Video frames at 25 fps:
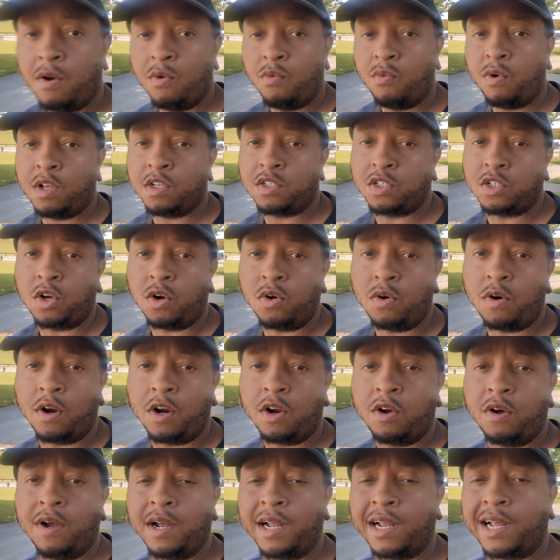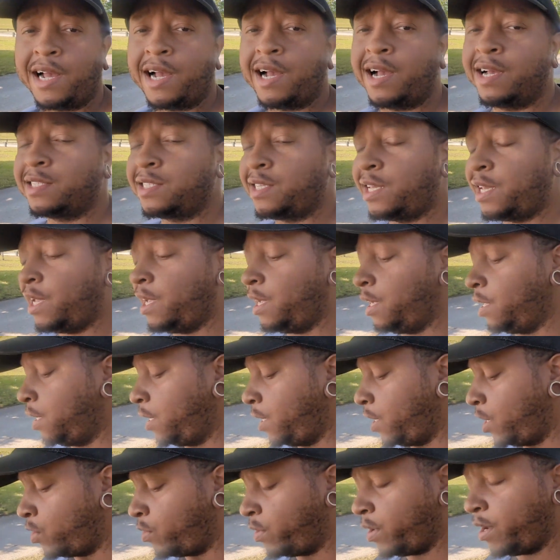What's going on, guys? King
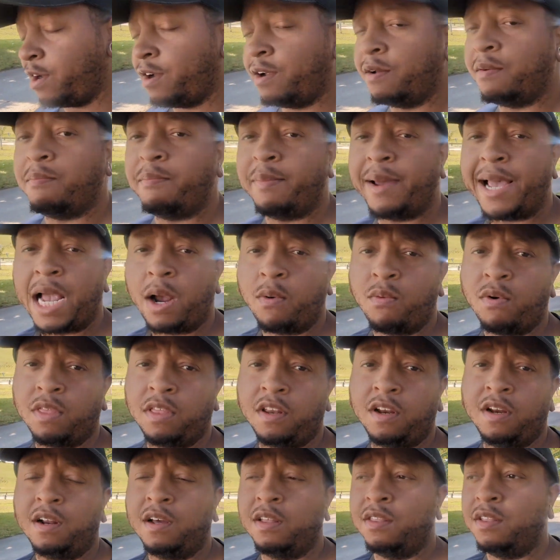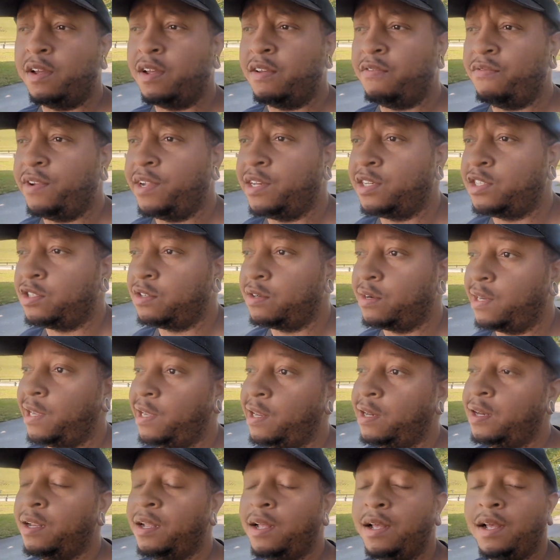Leo here, back with another adventure. And
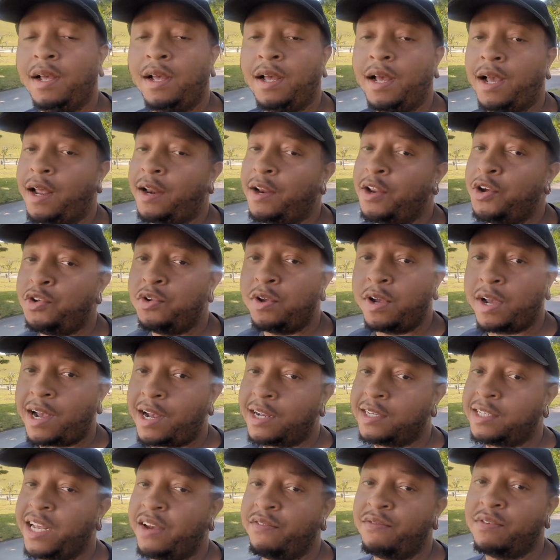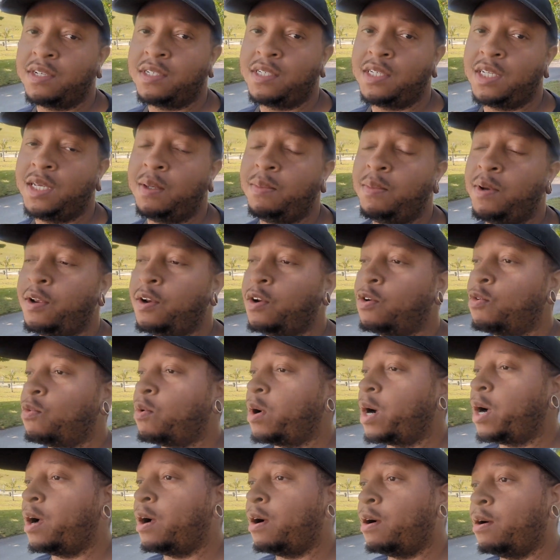I know you guys haven't seen me in a
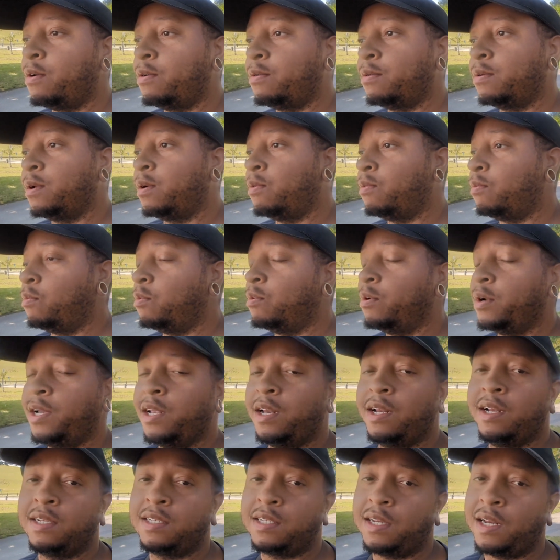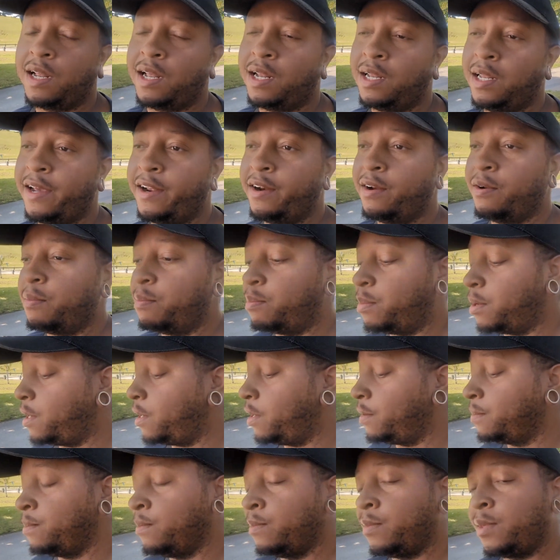while. We'll get into that later, but
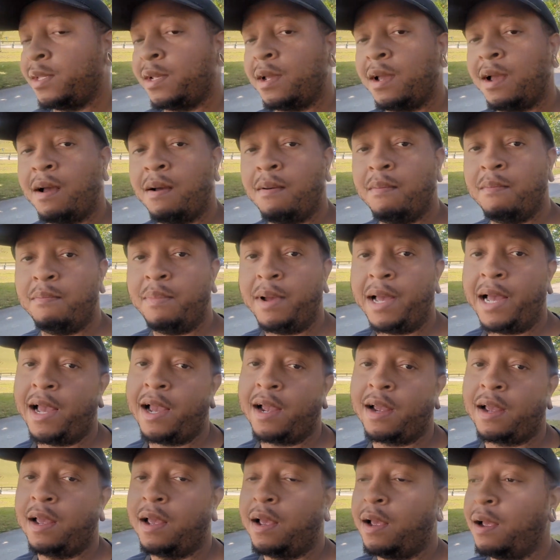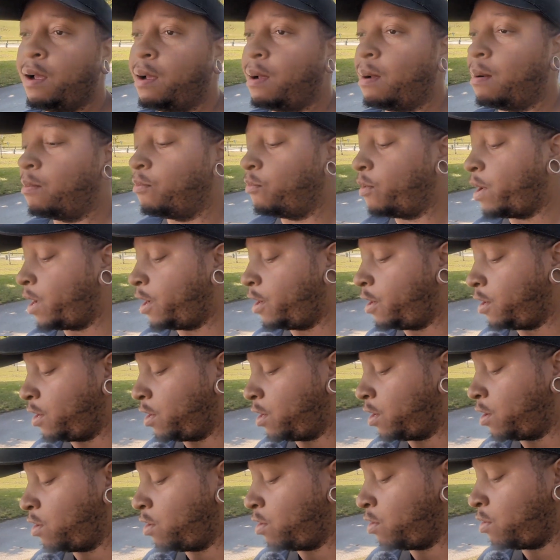I'm back. I'm ready to
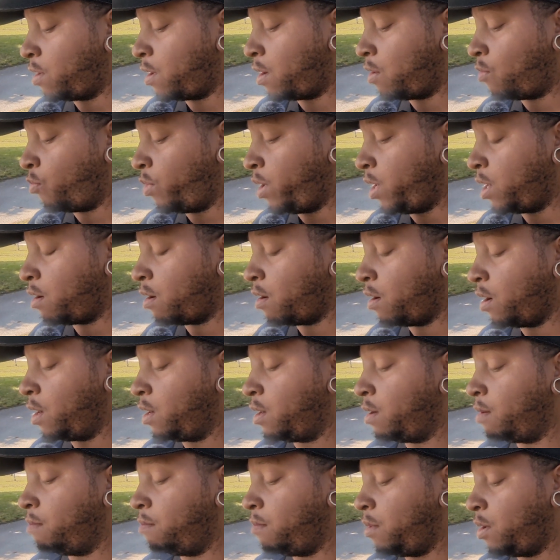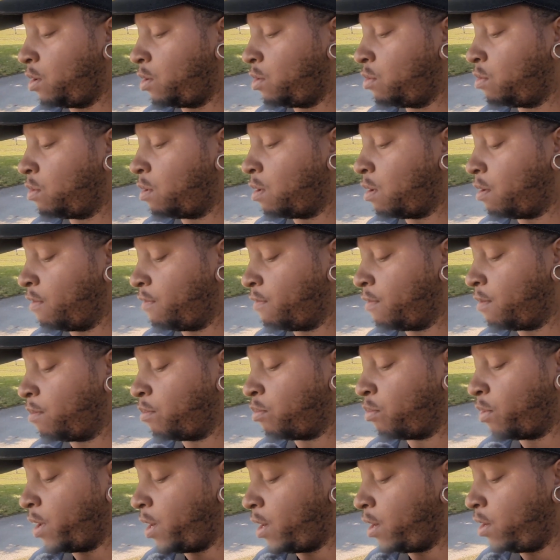go, and we are in the middle of a
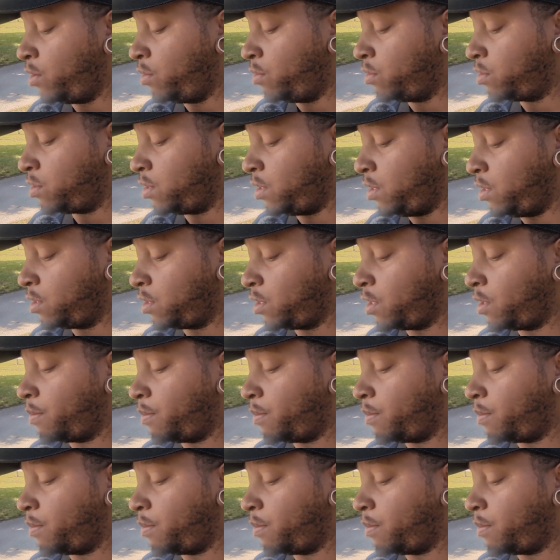brand new season in